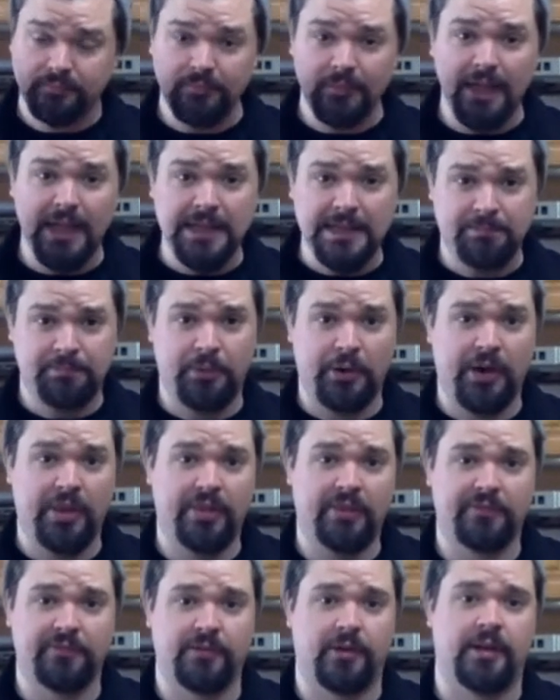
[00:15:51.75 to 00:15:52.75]
and you put it in
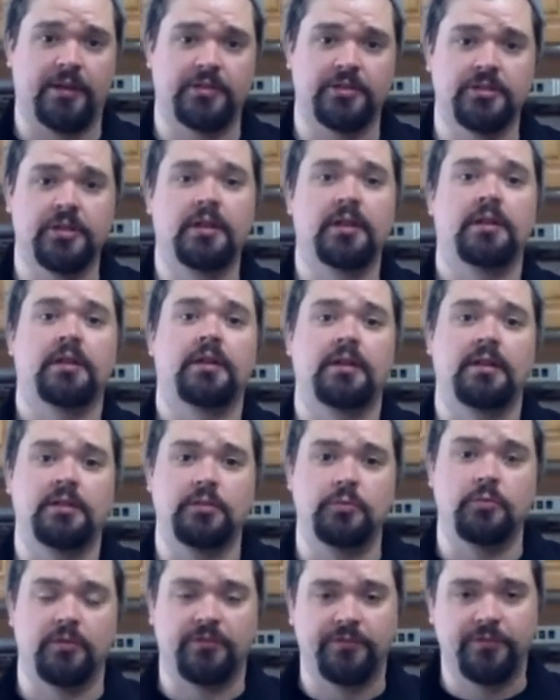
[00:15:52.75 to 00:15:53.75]
the fridge.
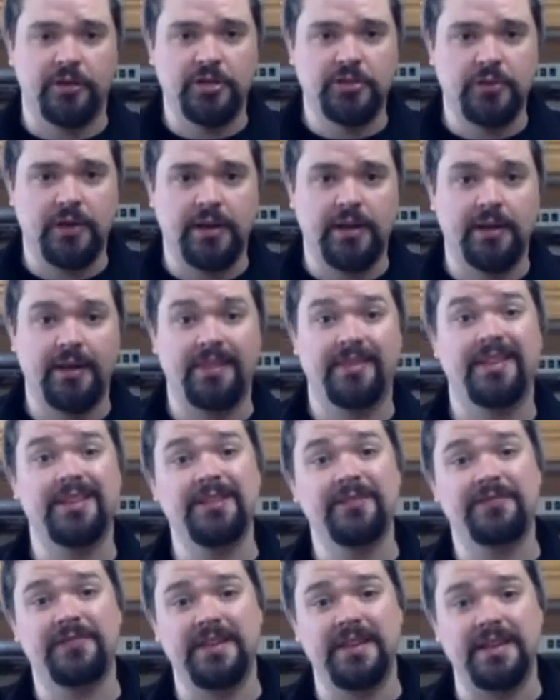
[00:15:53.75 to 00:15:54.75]
You refrigerate it, and then
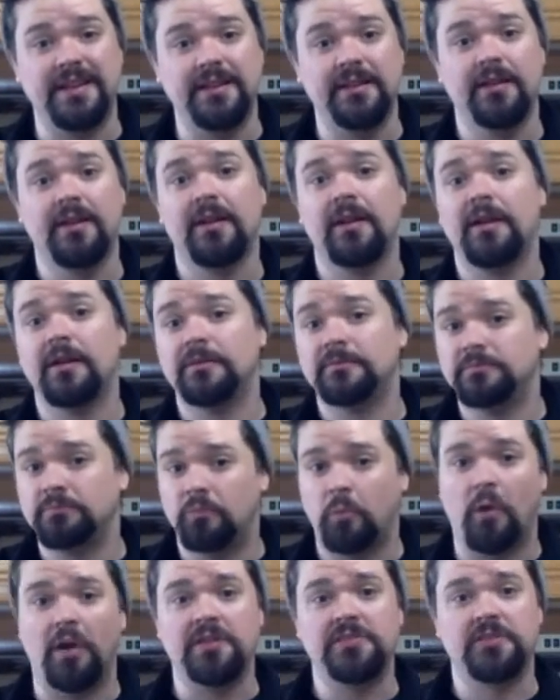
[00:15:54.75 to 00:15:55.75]
you feed
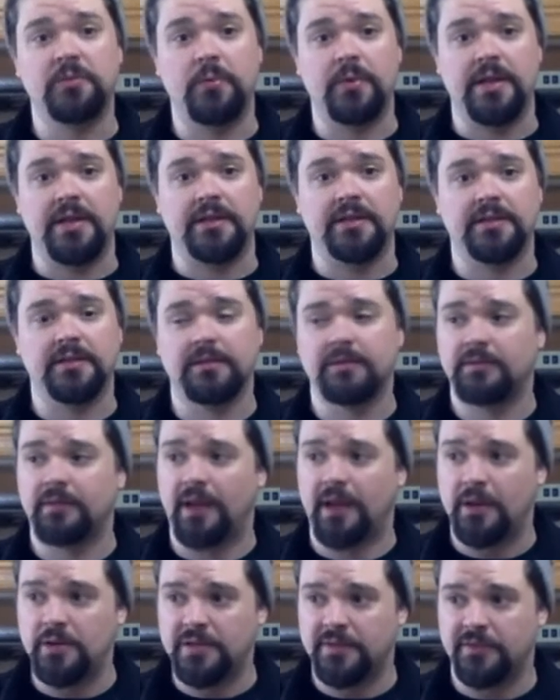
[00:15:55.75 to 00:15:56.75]
once a week.
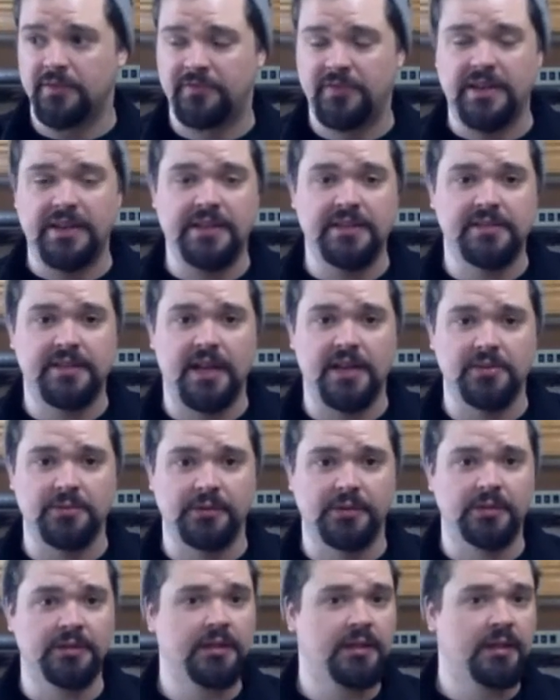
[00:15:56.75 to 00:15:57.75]
I usually have a feeding
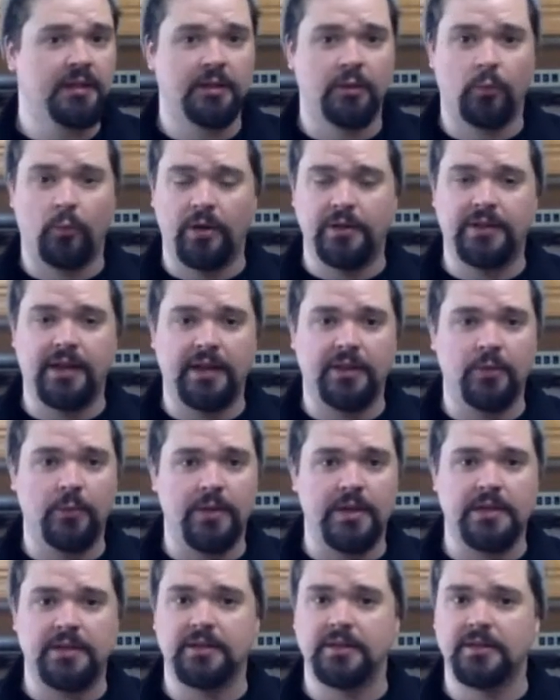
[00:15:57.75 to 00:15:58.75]
schedule, 1 day of the
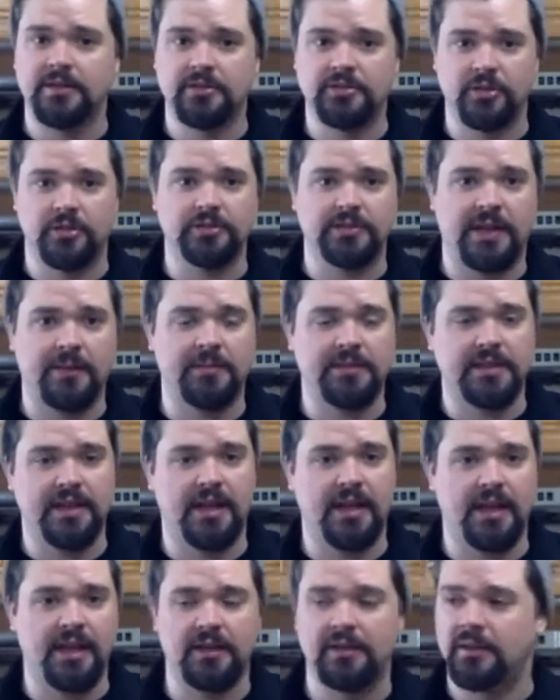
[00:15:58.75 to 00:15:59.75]
week, certain time of
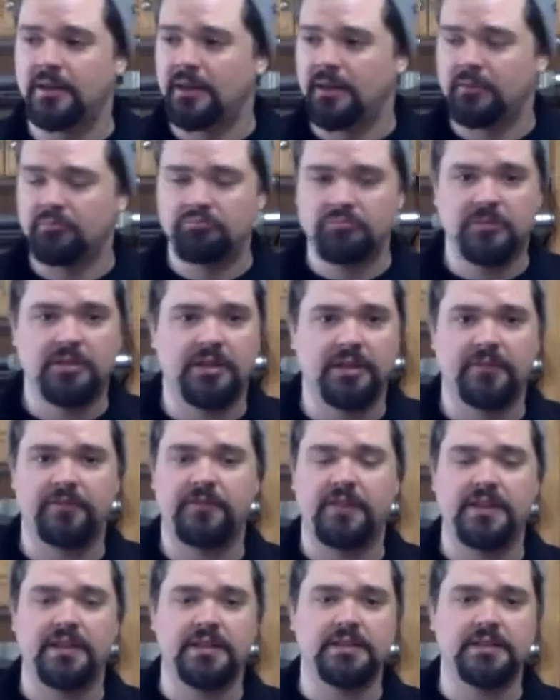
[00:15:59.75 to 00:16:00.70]
day, get the feeding